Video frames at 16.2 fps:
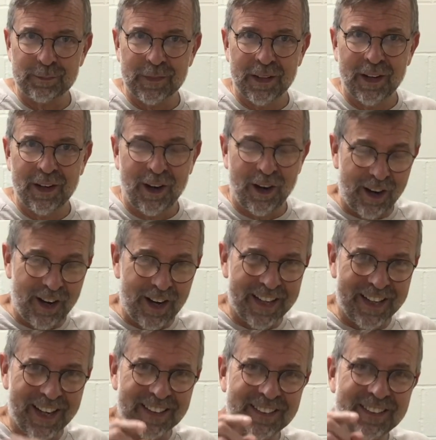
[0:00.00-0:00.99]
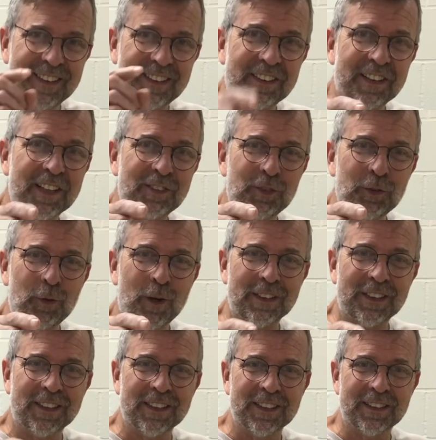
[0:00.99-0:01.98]
All right, guys, thanks for watching
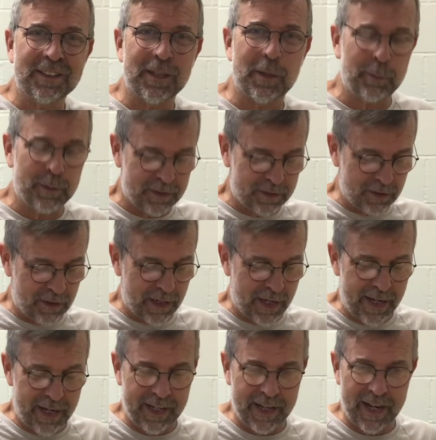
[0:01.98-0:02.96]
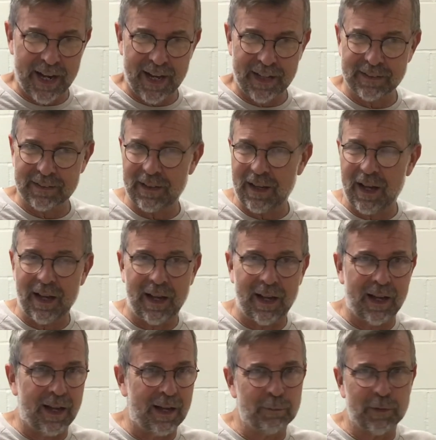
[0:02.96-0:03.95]
this episode of Hey Guys.
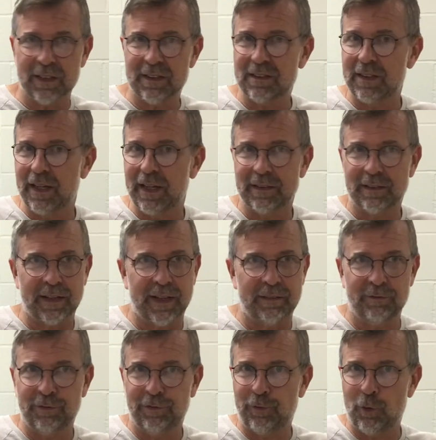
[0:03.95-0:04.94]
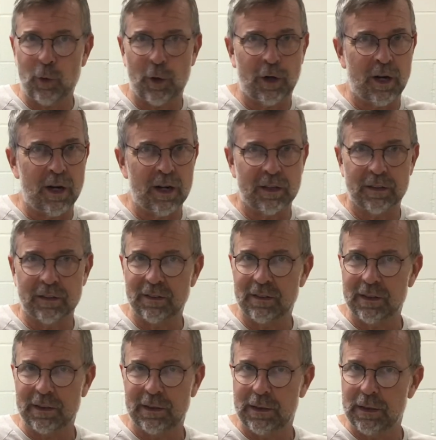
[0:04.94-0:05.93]
I'm gonna say it's like
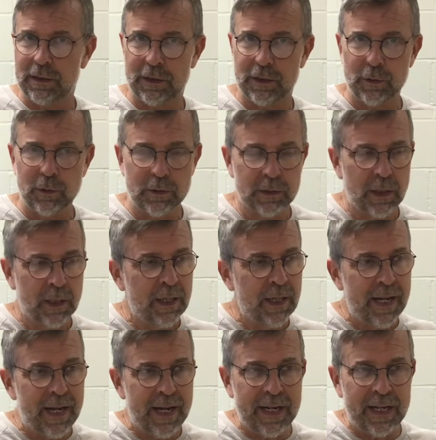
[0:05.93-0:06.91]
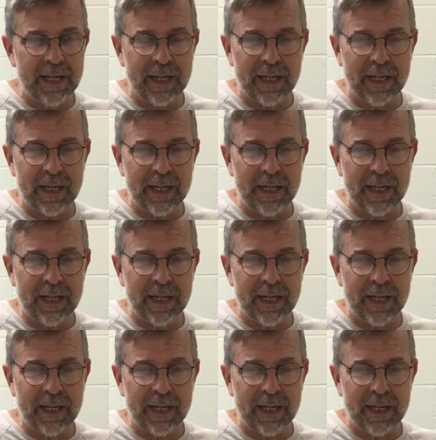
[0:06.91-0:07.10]
462. And